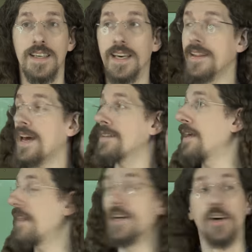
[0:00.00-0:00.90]
You hear
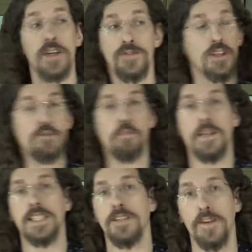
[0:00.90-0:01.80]
that? They could have just
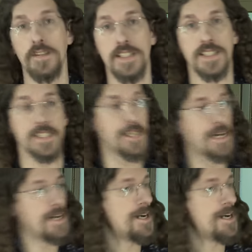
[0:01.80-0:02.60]
replaced the fuses.